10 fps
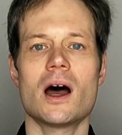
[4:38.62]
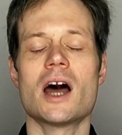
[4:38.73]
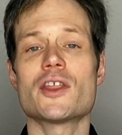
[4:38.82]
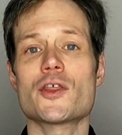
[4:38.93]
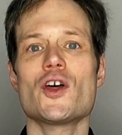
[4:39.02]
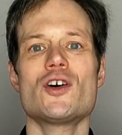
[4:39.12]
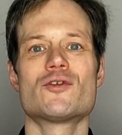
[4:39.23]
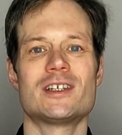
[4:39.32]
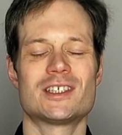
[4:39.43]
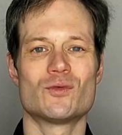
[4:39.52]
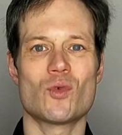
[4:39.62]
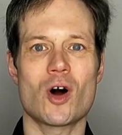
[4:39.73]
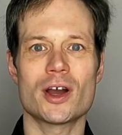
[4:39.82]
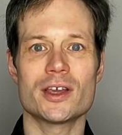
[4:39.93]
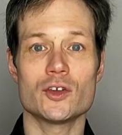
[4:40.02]
And the third reason
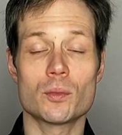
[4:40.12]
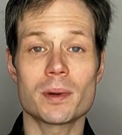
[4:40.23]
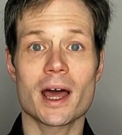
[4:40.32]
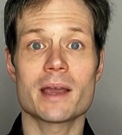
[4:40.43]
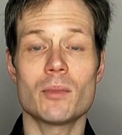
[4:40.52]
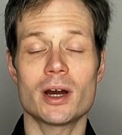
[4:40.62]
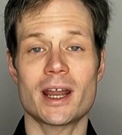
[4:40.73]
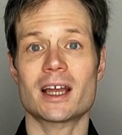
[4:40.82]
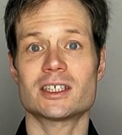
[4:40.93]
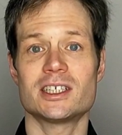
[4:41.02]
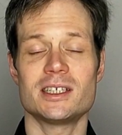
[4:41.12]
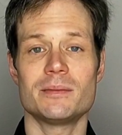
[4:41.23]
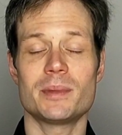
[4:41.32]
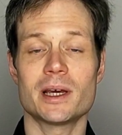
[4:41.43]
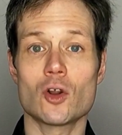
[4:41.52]
why your playing might
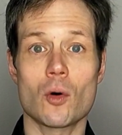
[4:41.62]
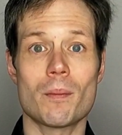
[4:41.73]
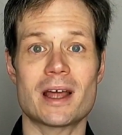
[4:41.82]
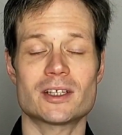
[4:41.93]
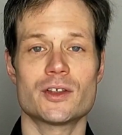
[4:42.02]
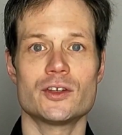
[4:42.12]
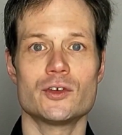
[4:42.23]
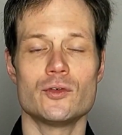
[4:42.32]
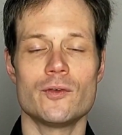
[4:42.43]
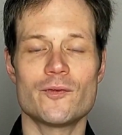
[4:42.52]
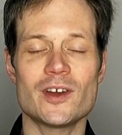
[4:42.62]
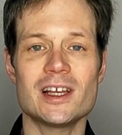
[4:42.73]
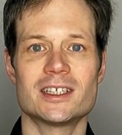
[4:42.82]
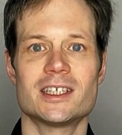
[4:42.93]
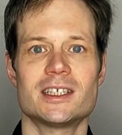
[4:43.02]
actually be a lot better than you feel
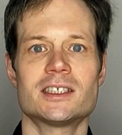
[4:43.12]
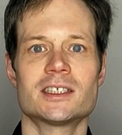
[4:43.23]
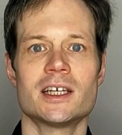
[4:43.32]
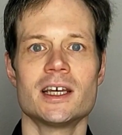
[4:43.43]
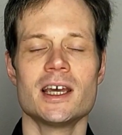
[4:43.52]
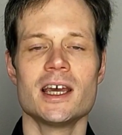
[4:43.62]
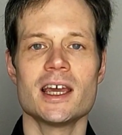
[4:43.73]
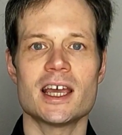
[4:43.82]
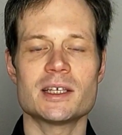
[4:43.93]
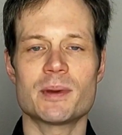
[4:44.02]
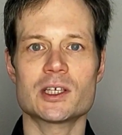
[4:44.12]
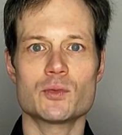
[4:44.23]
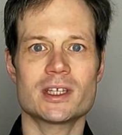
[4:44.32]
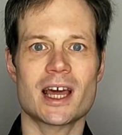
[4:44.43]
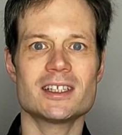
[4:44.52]
it is because
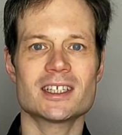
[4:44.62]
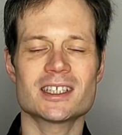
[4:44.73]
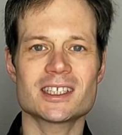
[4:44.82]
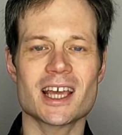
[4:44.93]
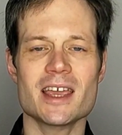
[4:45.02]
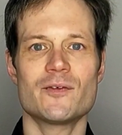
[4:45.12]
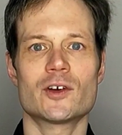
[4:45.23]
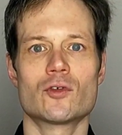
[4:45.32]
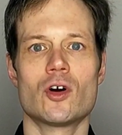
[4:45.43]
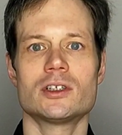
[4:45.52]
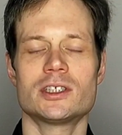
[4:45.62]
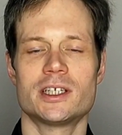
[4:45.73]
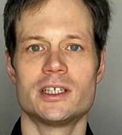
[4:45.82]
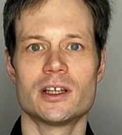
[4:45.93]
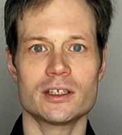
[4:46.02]
we tend to take for
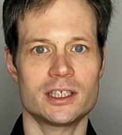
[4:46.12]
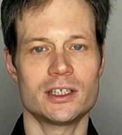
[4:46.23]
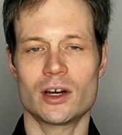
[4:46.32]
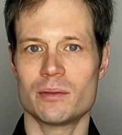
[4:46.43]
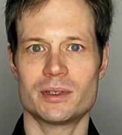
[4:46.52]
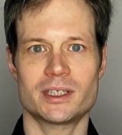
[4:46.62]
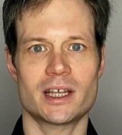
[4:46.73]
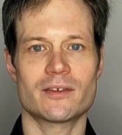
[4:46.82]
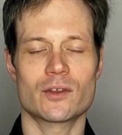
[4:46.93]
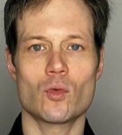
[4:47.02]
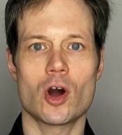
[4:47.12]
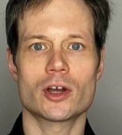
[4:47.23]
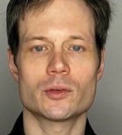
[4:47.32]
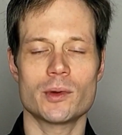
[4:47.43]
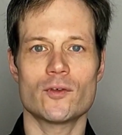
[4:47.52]
granted 99% of the
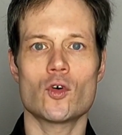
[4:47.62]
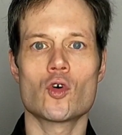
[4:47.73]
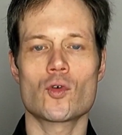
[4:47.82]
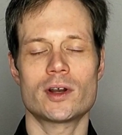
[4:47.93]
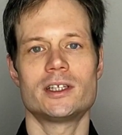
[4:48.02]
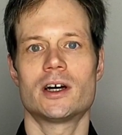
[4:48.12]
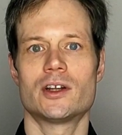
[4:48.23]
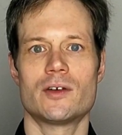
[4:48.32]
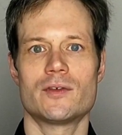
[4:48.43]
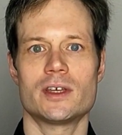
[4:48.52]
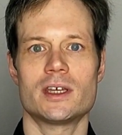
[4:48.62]
work that we've already done over the